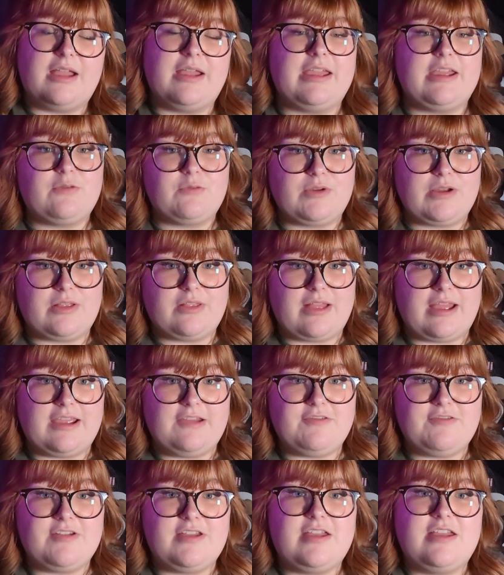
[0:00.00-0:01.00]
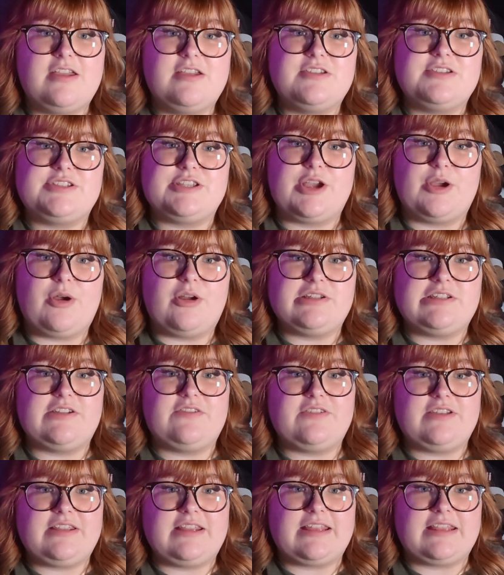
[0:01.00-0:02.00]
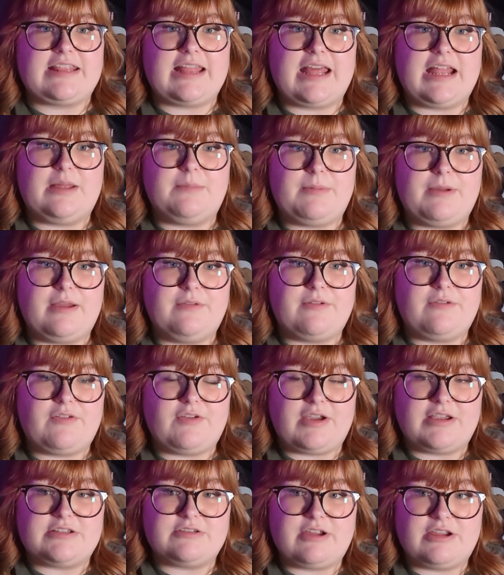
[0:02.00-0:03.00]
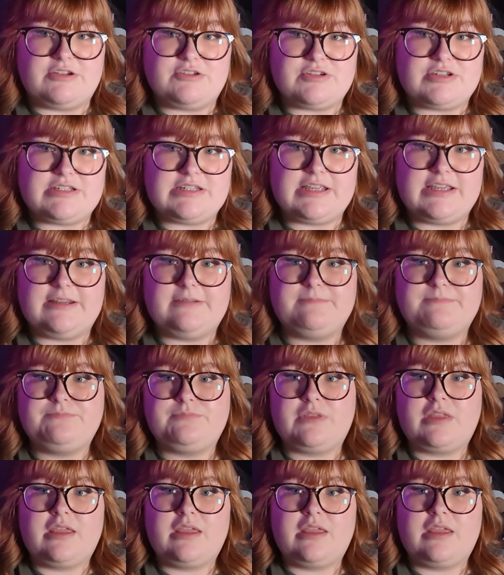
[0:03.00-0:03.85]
in real life, so I'll definitely link that above if you guys are interested.